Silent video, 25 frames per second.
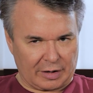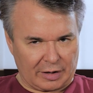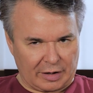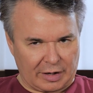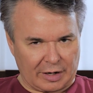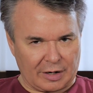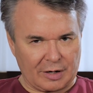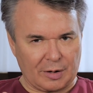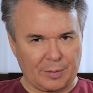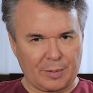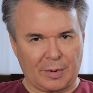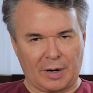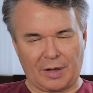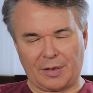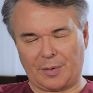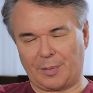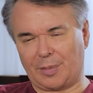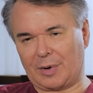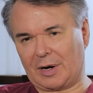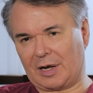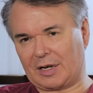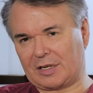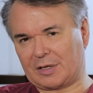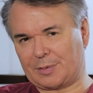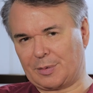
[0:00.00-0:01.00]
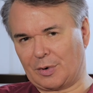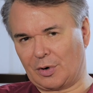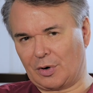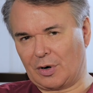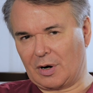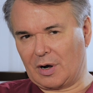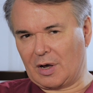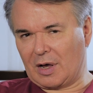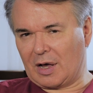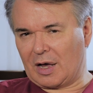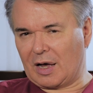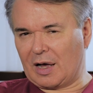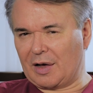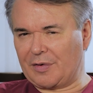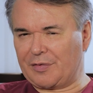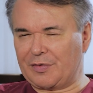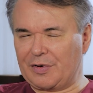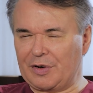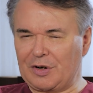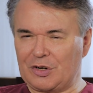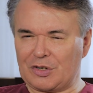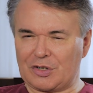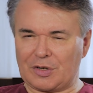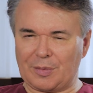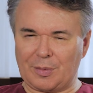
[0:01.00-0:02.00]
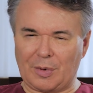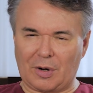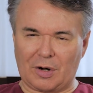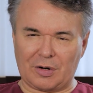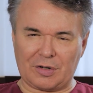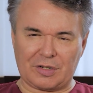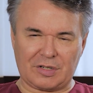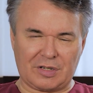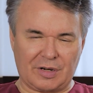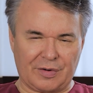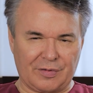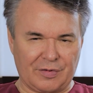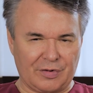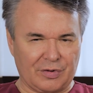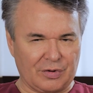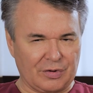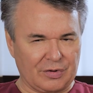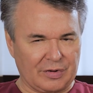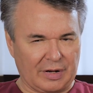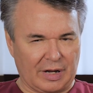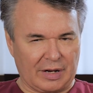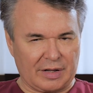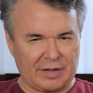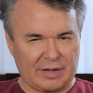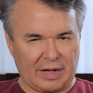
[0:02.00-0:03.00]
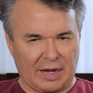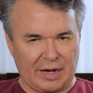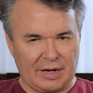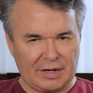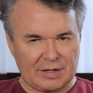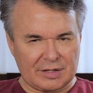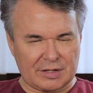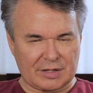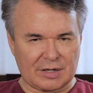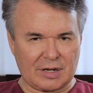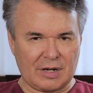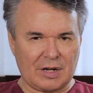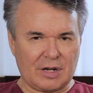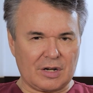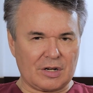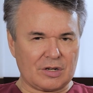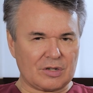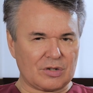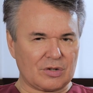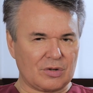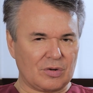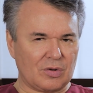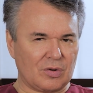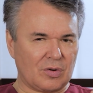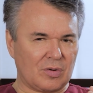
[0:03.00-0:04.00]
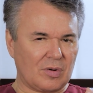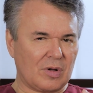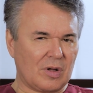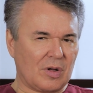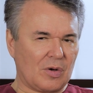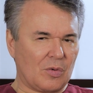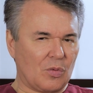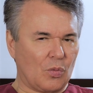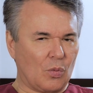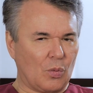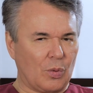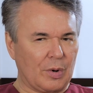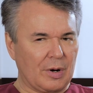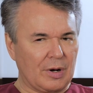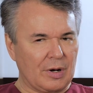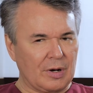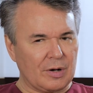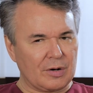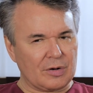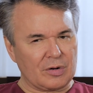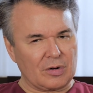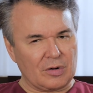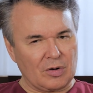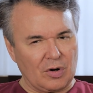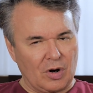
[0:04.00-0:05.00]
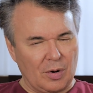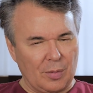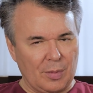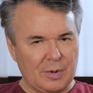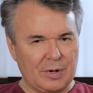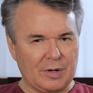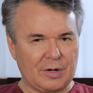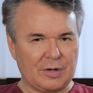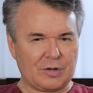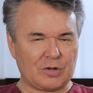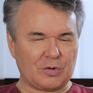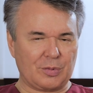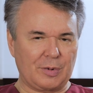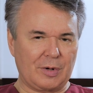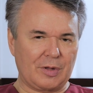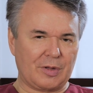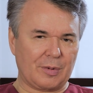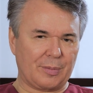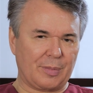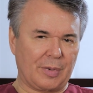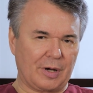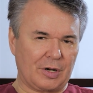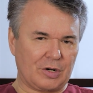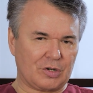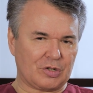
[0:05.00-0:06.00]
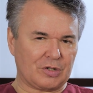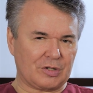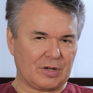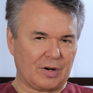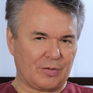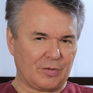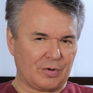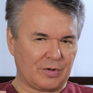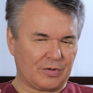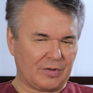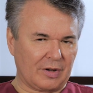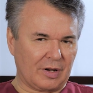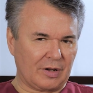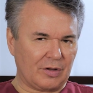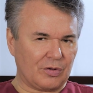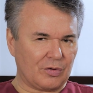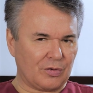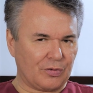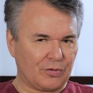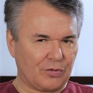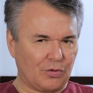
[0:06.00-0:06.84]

getting by the plasma, are finished about 7 to 10 days. So we normally treat the patients every 10 to